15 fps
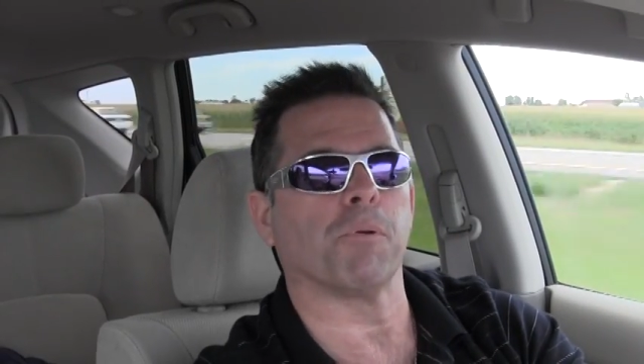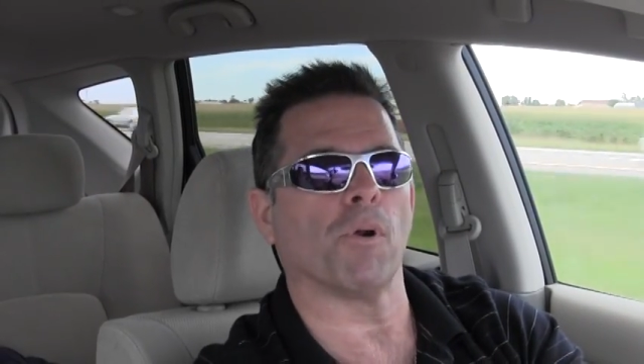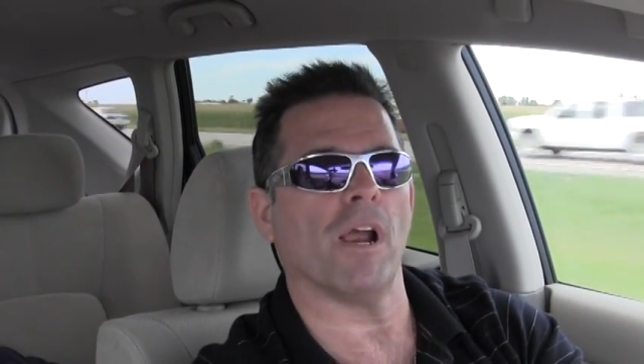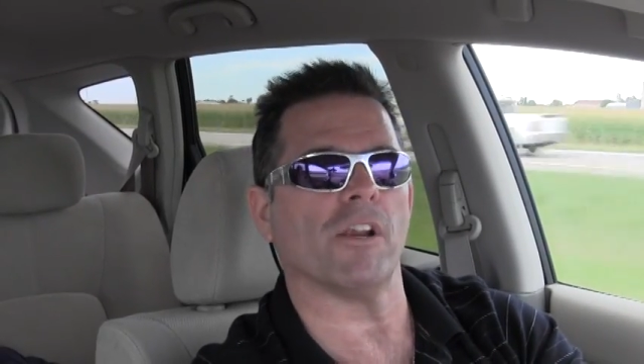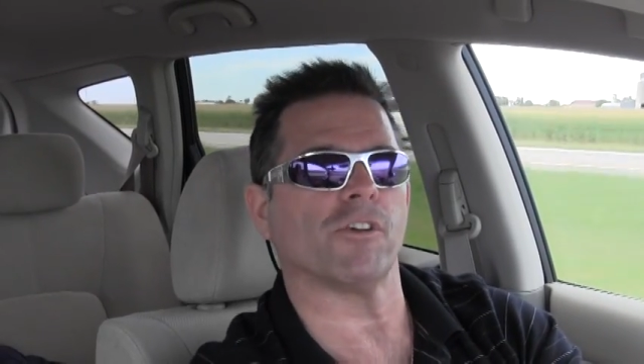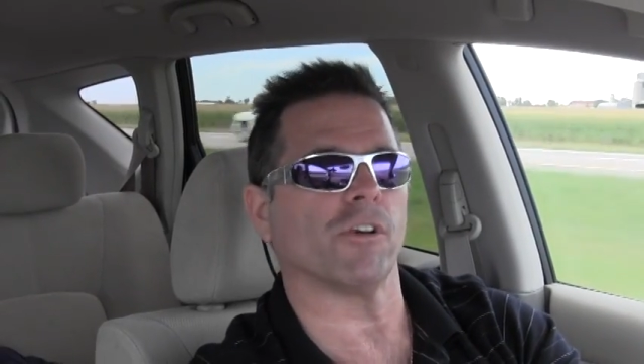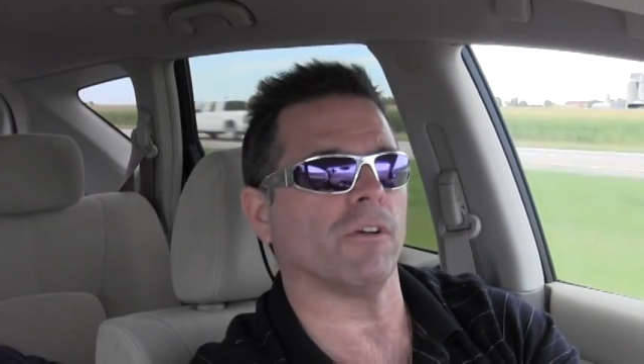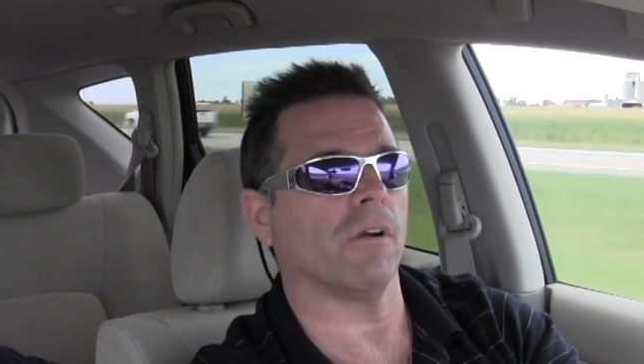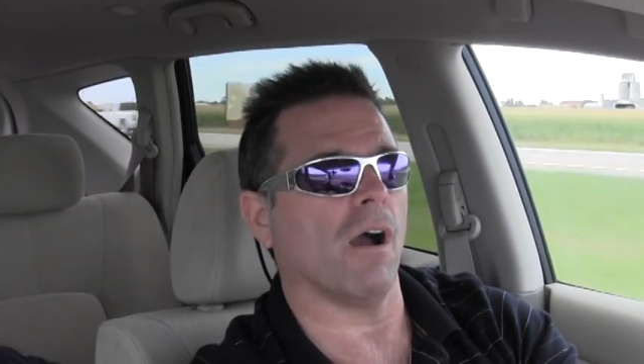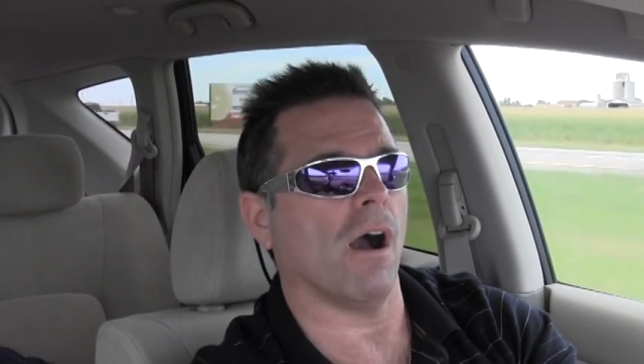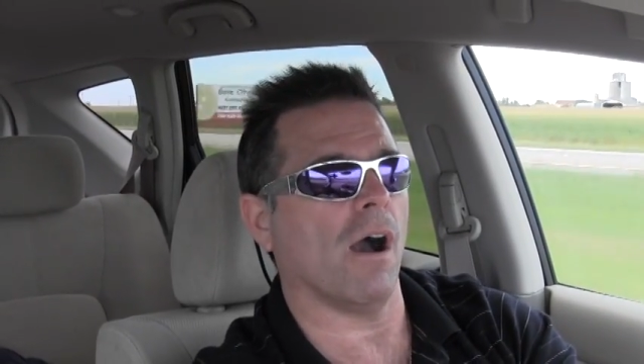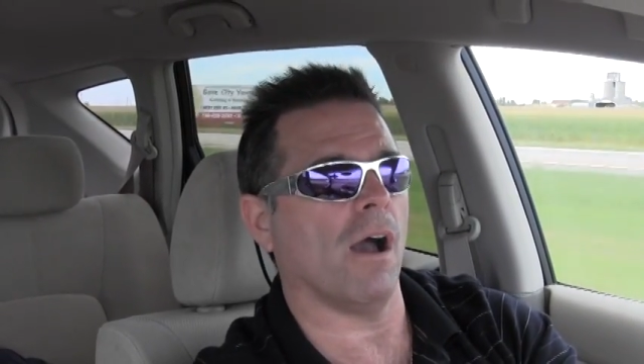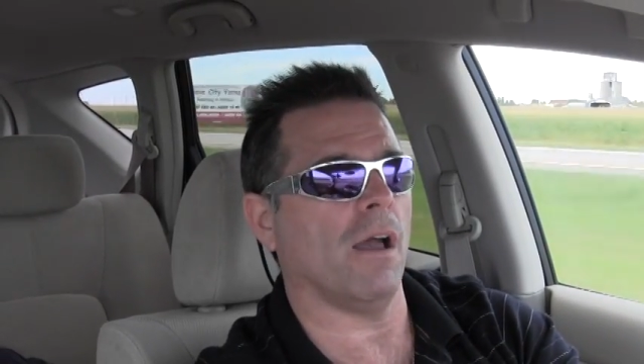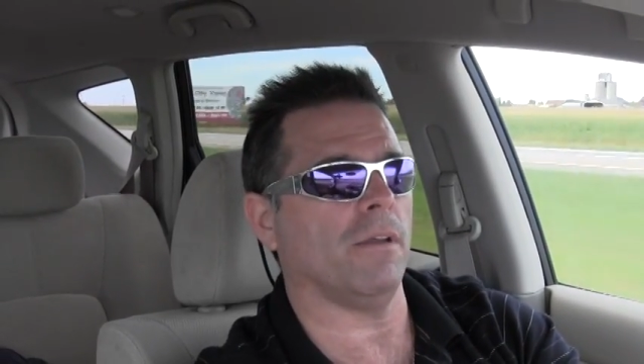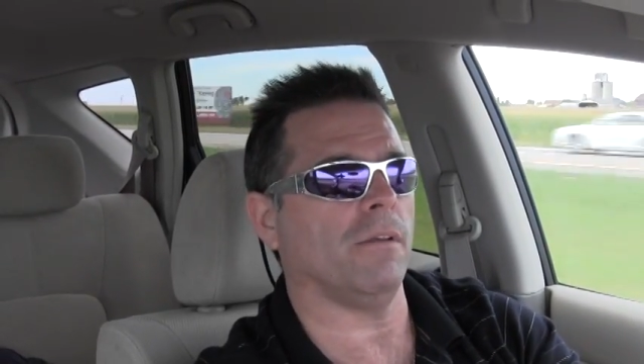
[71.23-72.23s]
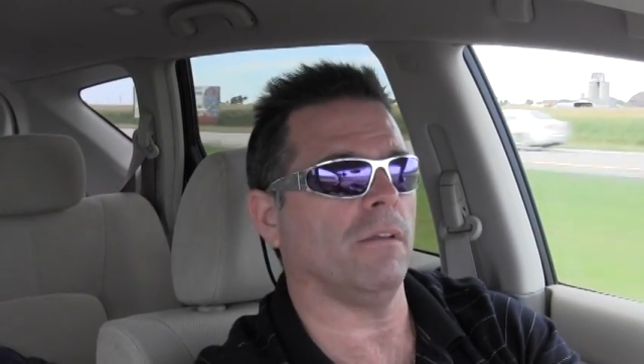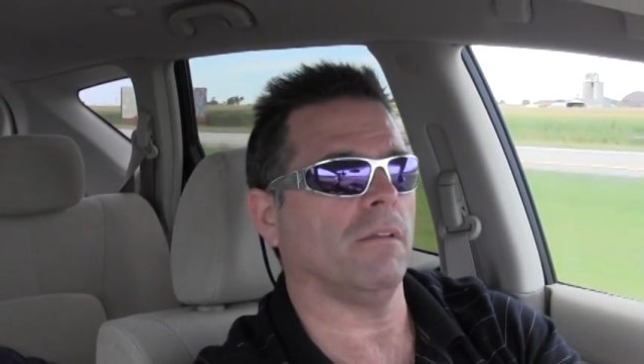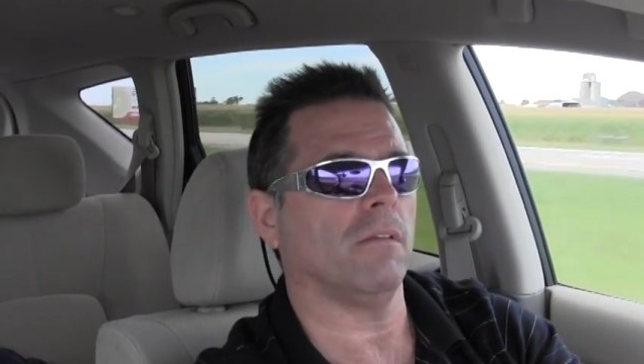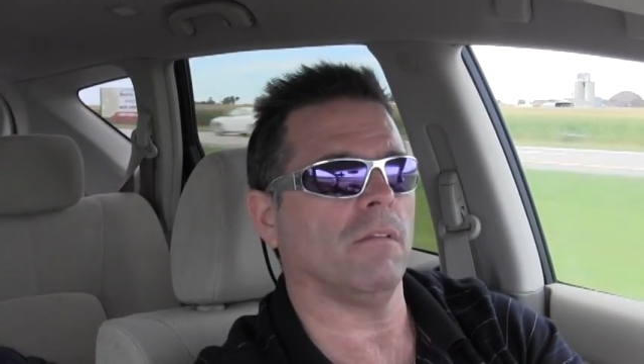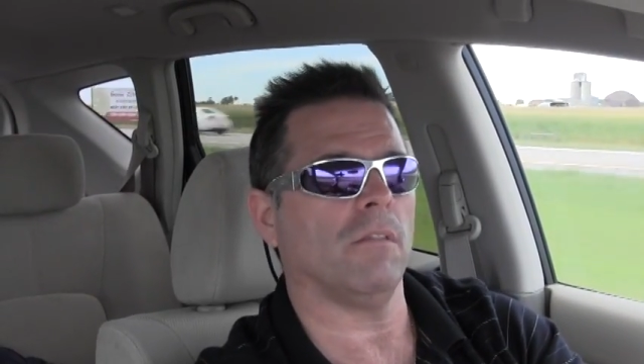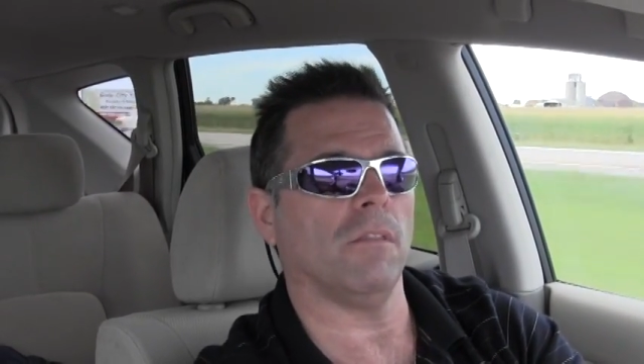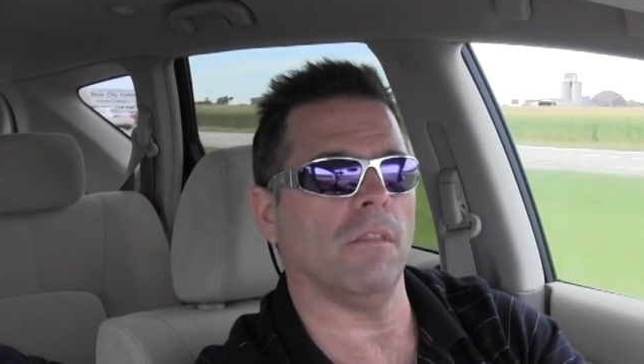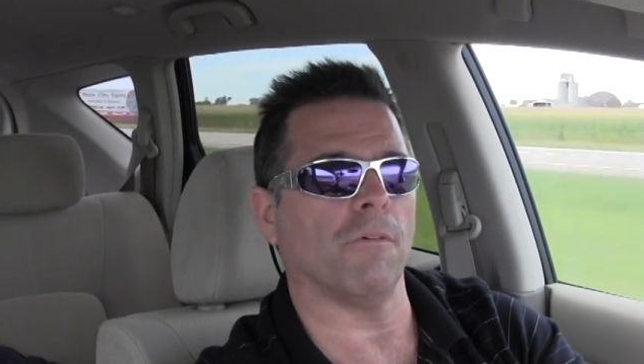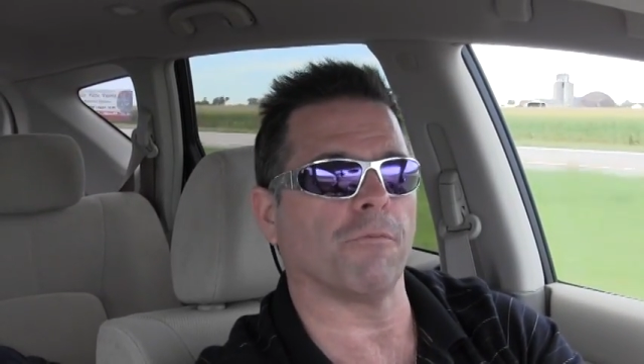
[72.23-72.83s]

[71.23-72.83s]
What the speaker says: pressure on